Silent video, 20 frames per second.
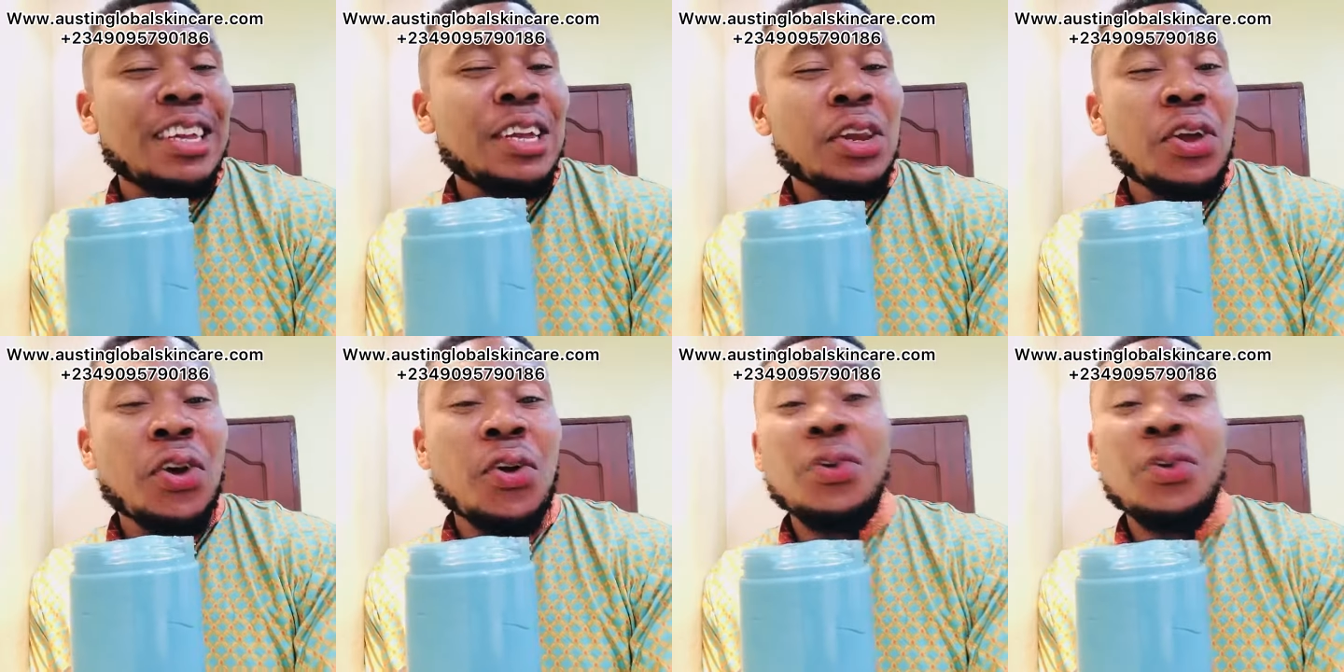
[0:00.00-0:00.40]

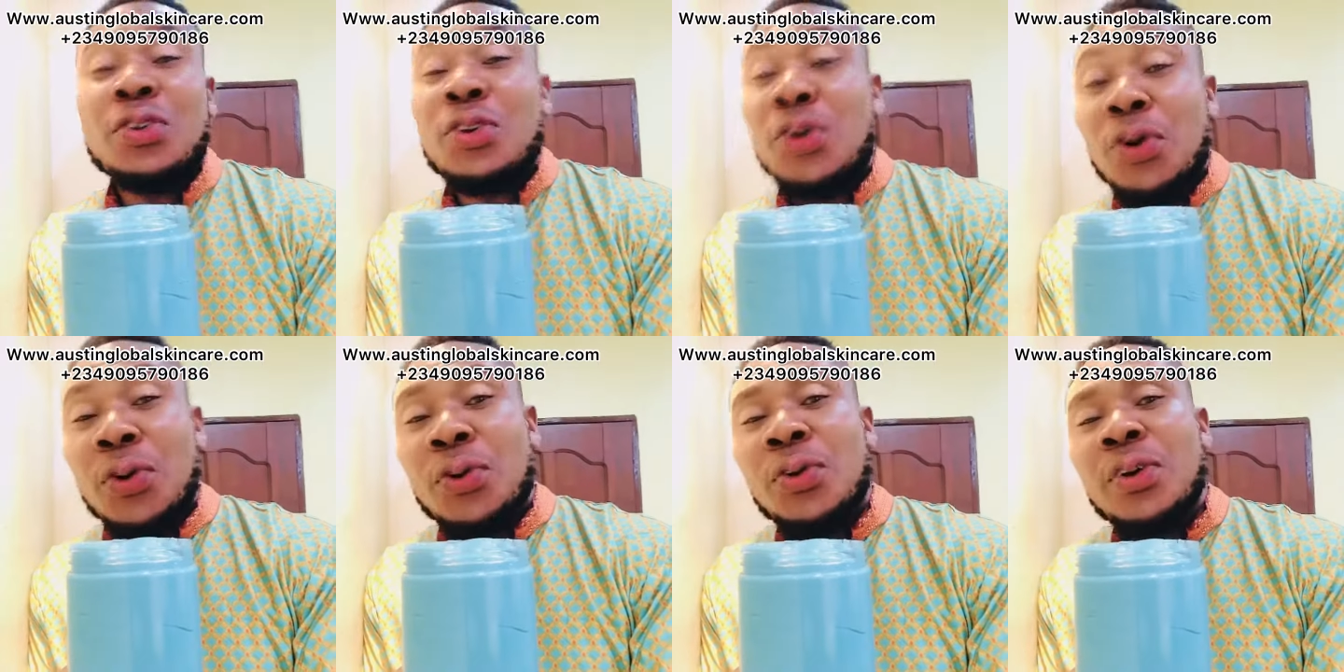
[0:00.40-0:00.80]
you know,
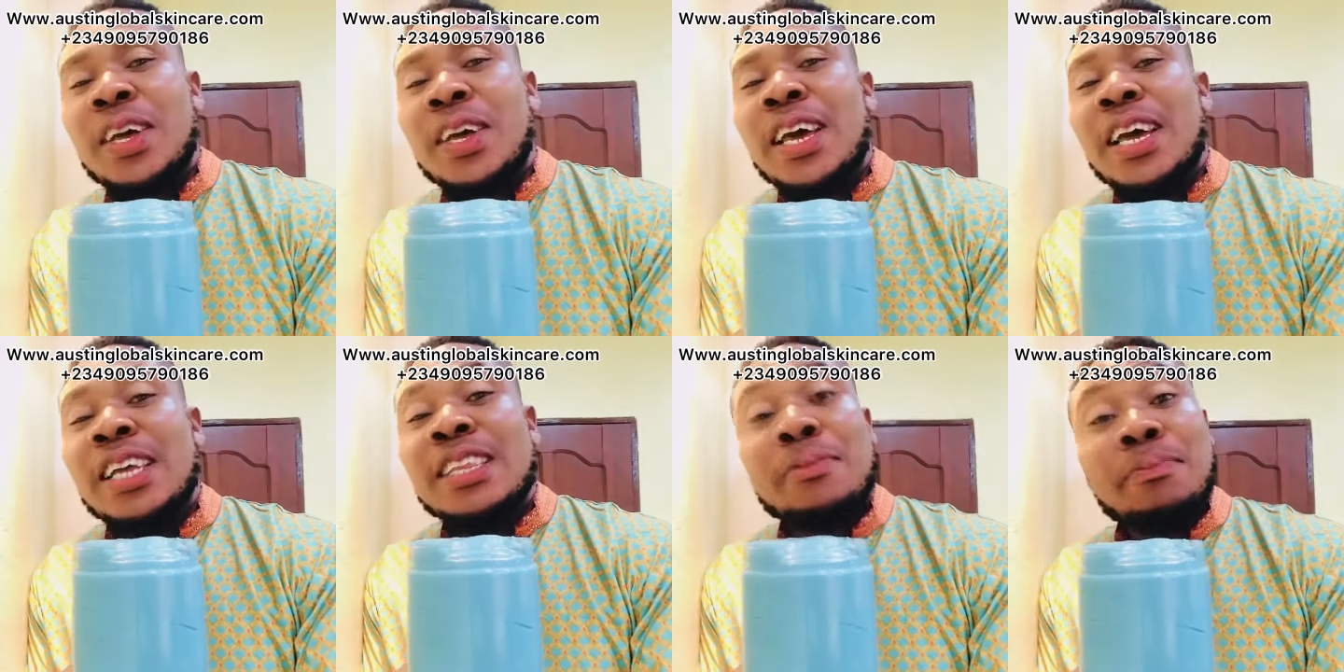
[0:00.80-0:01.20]
no,
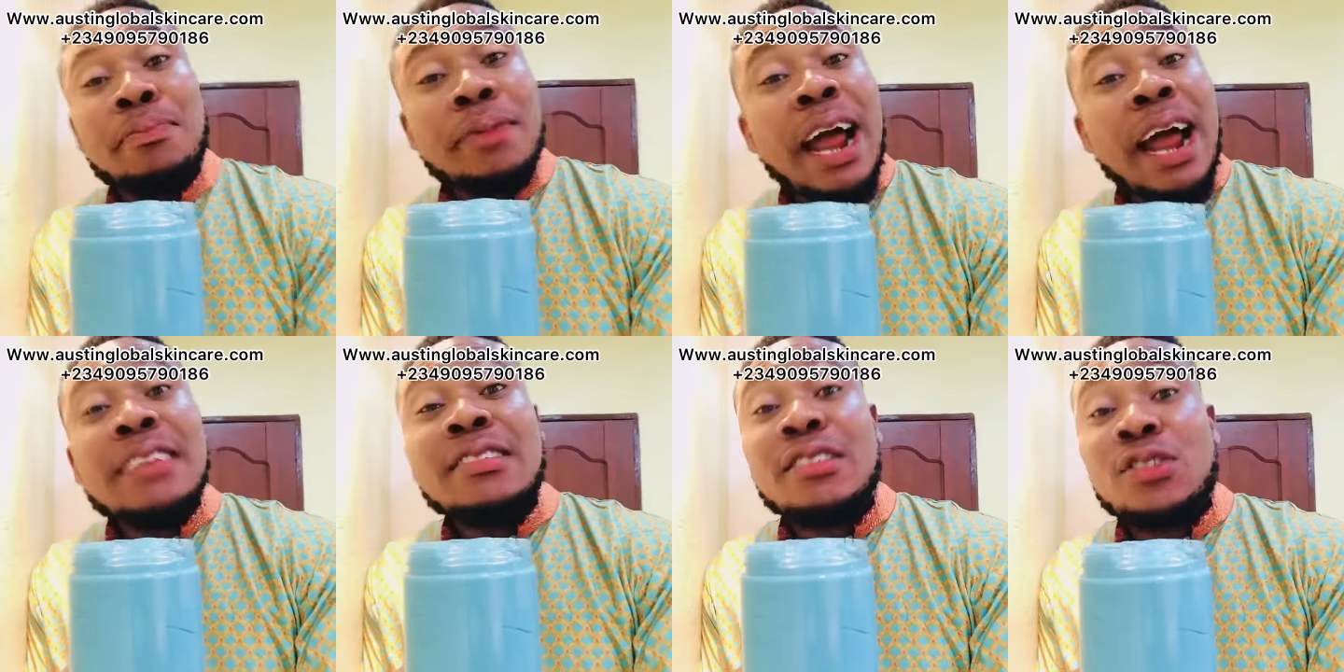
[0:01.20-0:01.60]
the
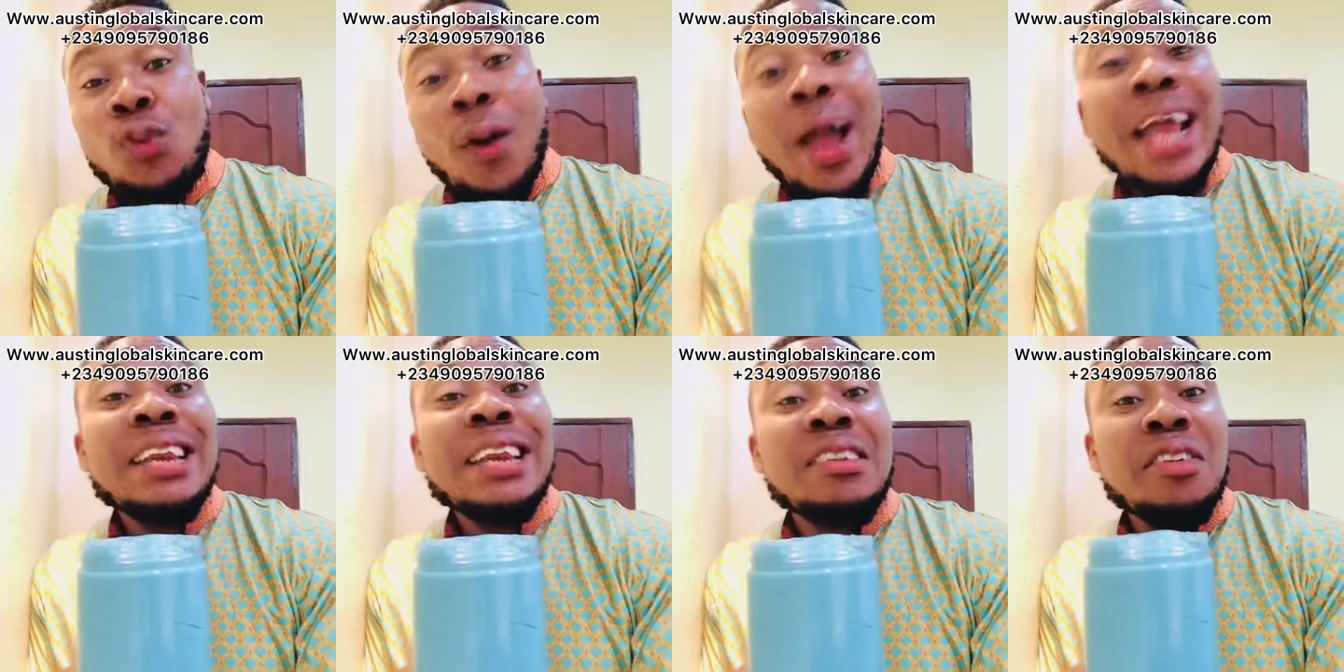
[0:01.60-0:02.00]
price is
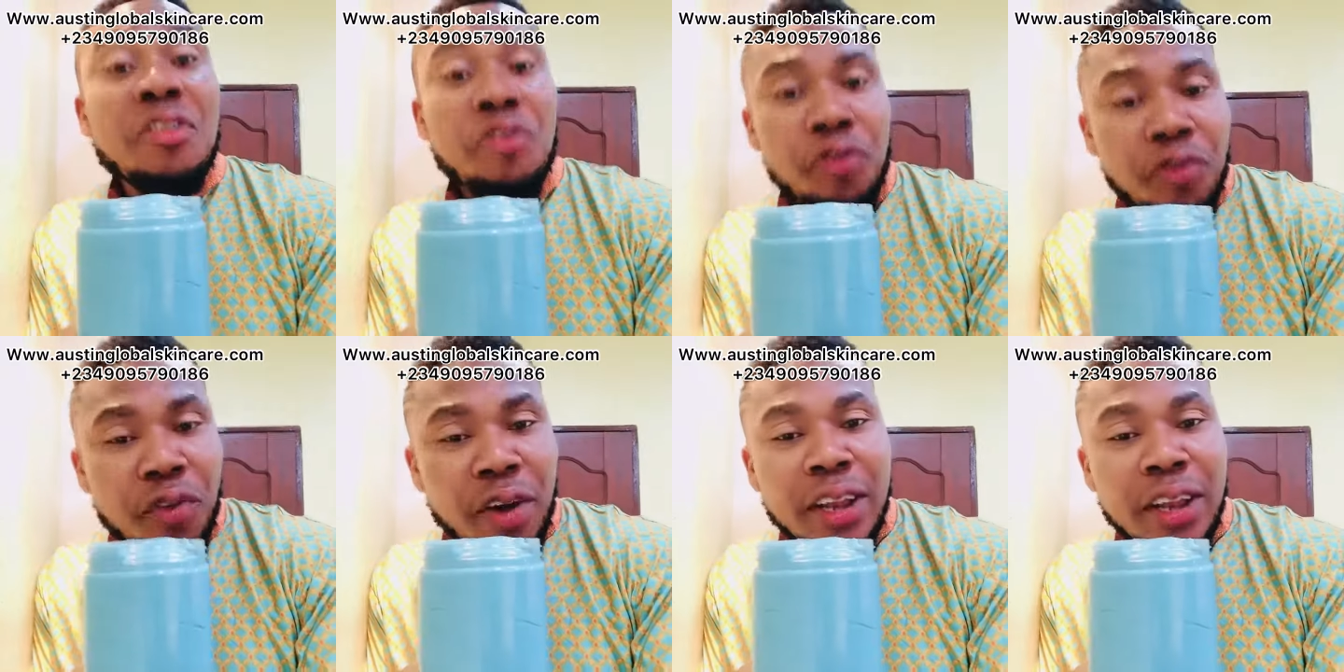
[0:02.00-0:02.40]
quite
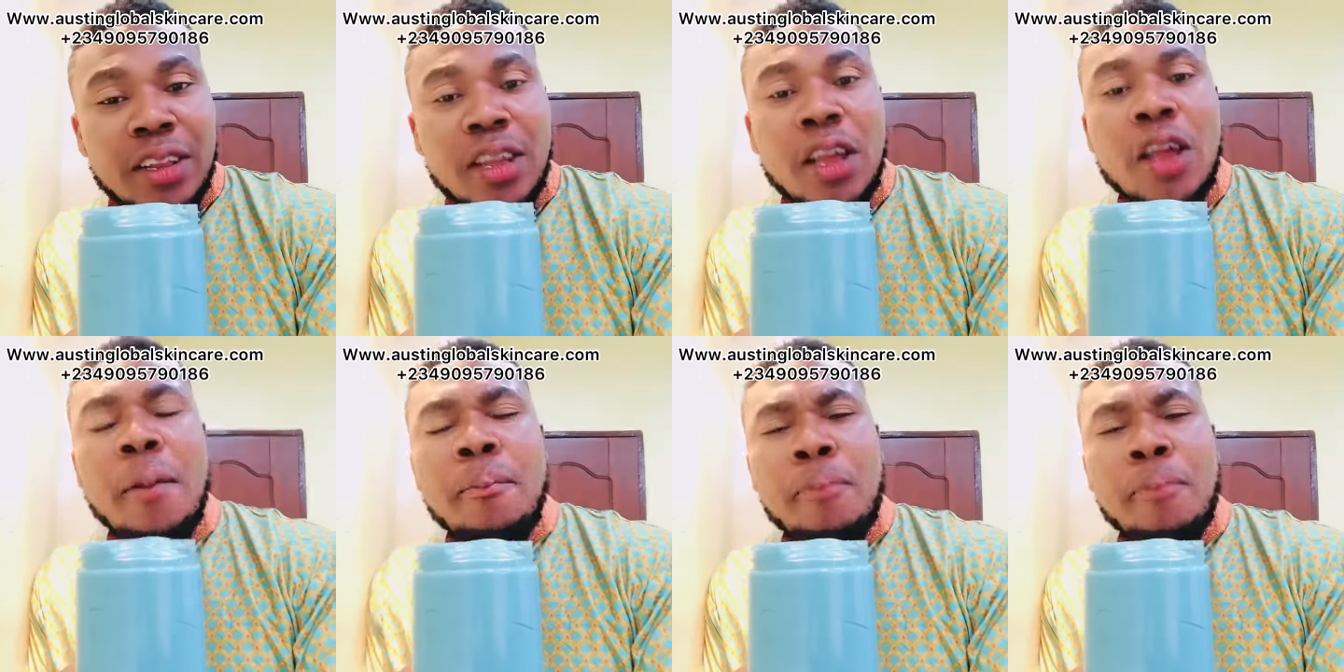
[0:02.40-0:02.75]
different.